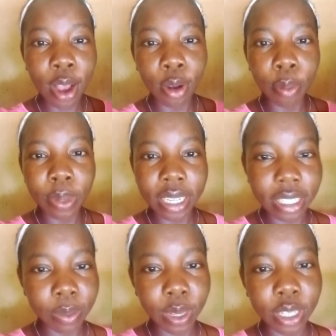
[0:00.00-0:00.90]
complex
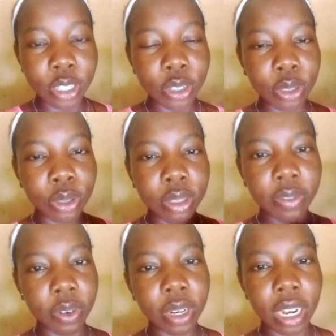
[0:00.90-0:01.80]
explanation to the
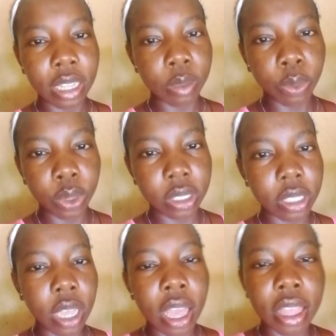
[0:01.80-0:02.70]
very last point
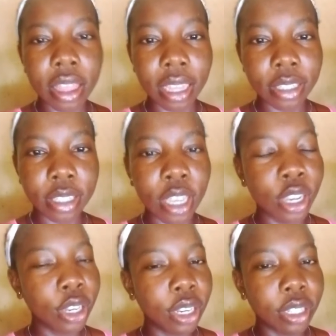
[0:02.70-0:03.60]

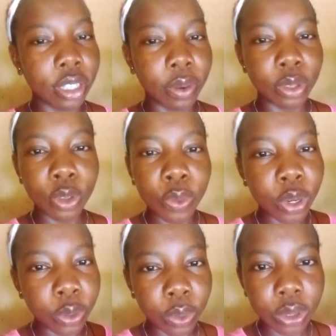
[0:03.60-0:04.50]
that there is no way
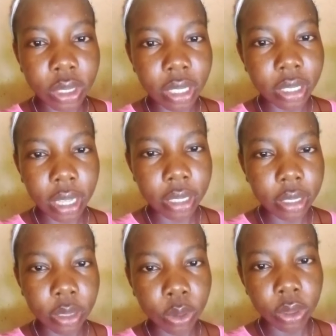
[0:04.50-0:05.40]
you won't understand
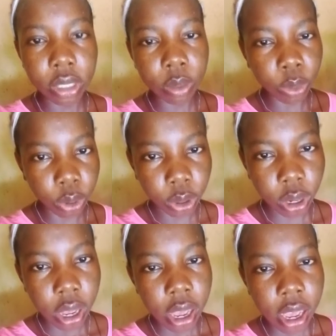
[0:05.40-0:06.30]
it. So this book
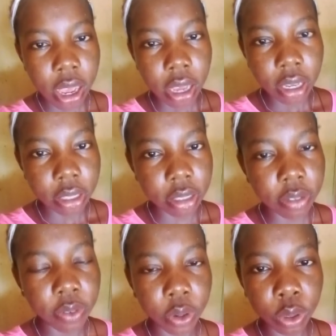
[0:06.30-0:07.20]
is
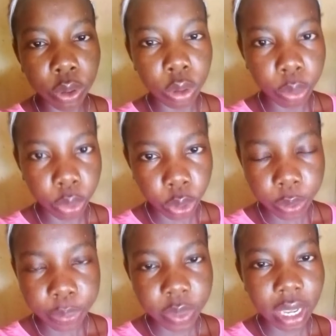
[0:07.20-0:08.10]
a very good
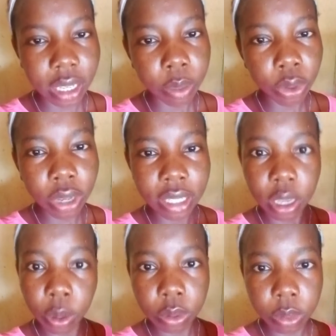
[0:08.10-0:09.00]
book, and the book has
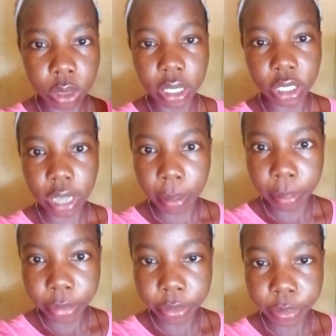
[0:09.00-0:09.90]
helped me in JAMB.
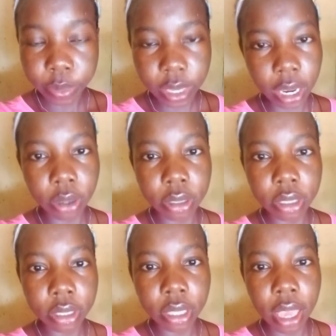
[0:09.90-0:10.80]

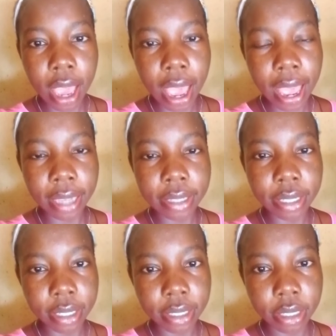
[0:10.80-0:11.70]
I had
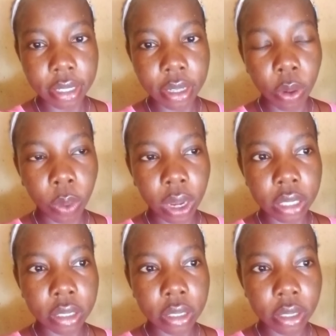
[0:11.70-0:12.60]

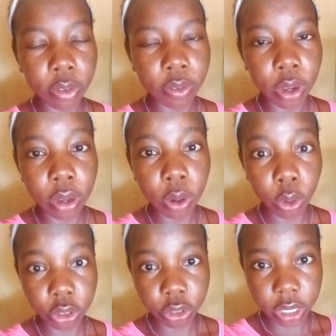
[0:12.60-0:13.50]
81 of
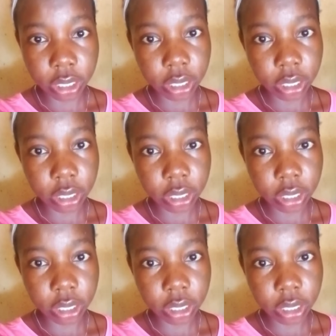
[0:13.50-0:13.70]
100